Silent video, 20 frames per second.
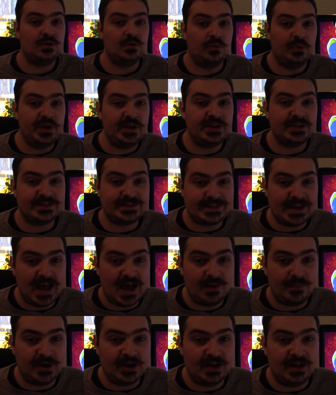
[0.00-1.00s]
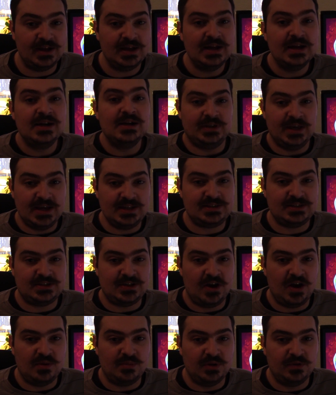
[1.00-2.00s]
Queen Kasaba gets
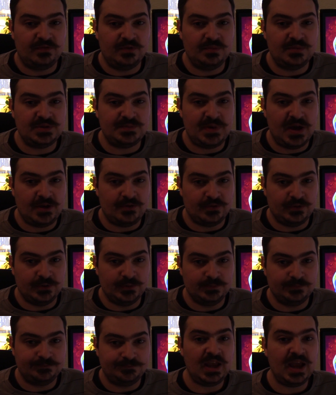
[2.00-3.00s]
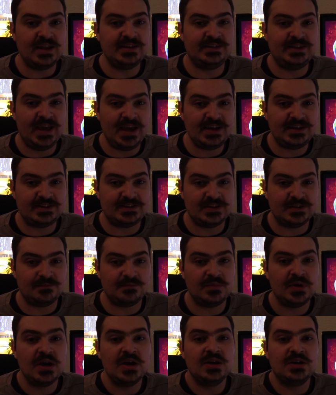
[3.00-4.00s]
Tarble from his bedroom and takes him
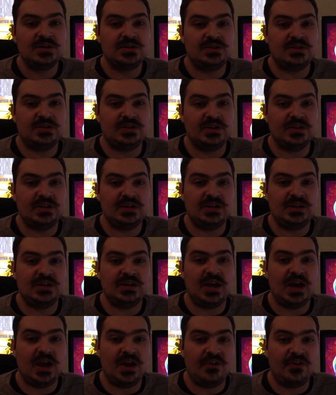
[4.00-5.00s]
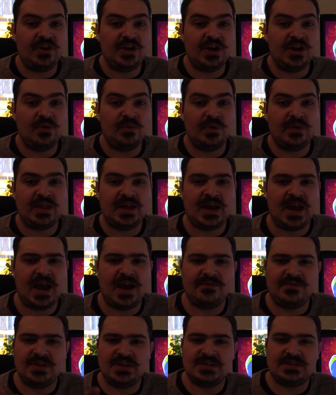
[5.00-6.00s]
to the area where they
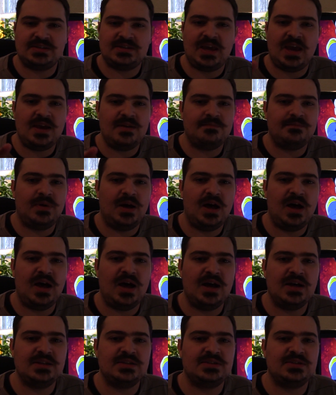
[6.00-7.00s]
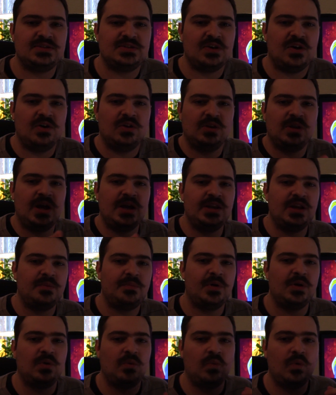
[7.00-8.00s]
have the escape pods. It's all lined up
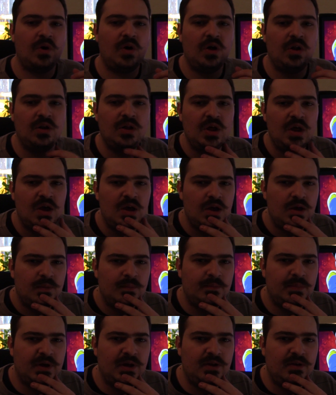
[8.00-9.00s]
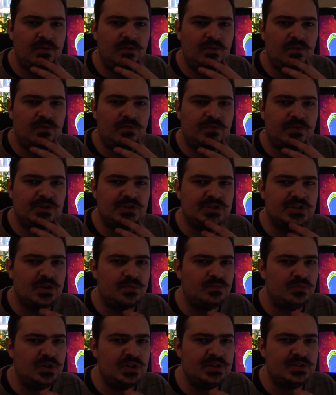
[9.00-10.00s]
on a wall, but for some
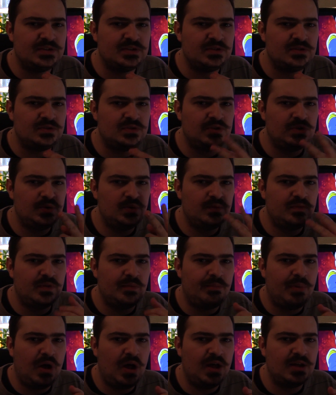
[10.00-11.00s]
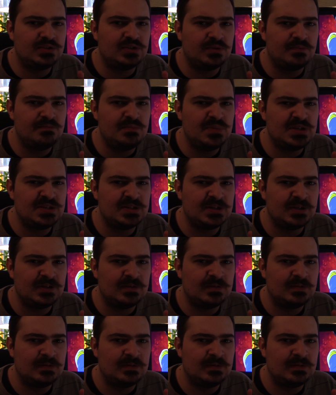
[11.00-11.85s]
reason, 2 of the pods are missing.